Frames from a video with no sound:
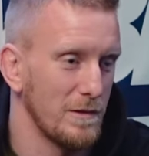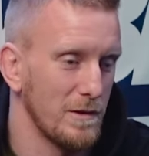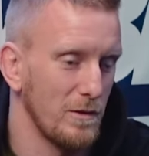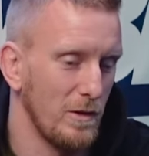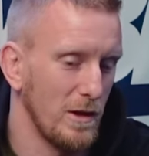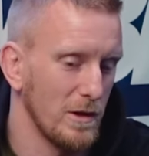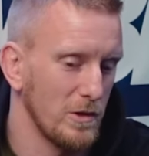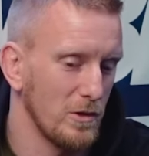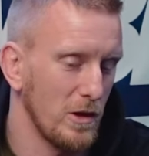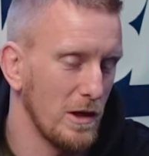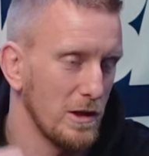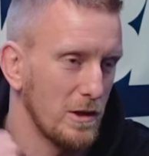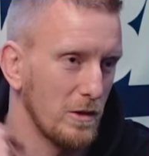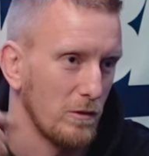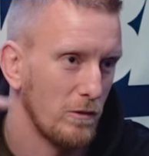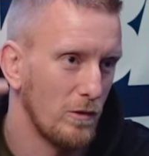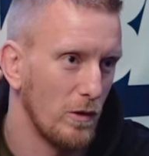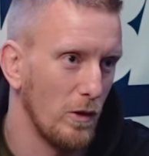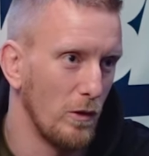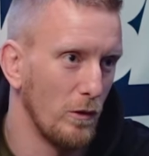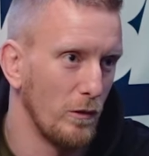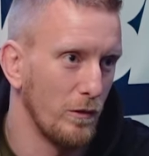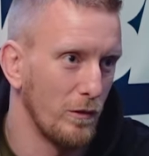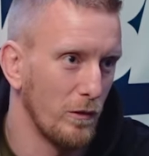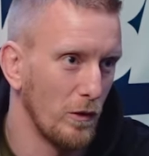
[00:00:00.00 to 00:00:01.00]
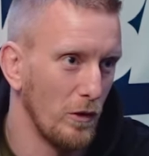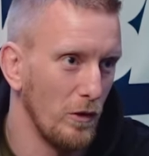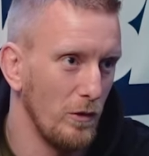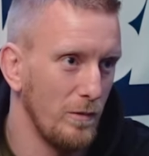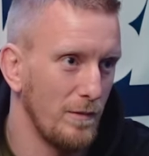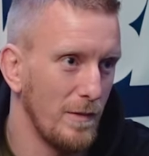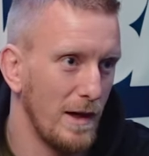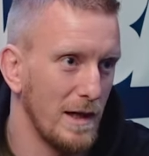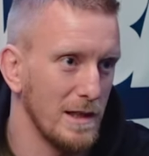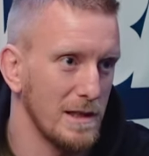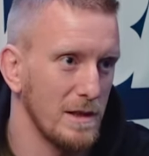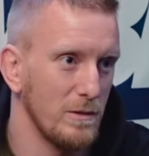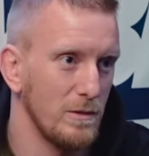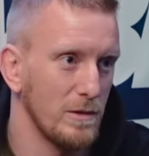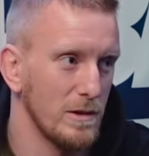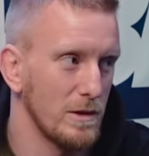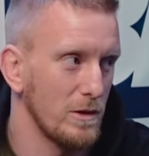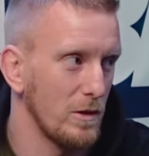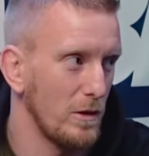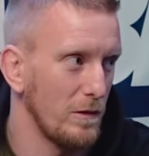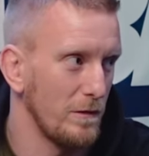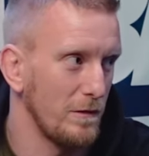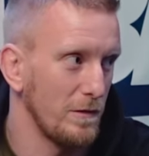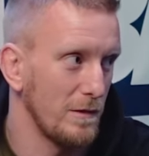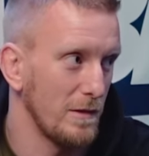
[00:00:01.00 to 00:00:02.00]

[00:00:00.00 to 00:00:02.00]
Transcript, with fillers: So I tried to roll through as he was going,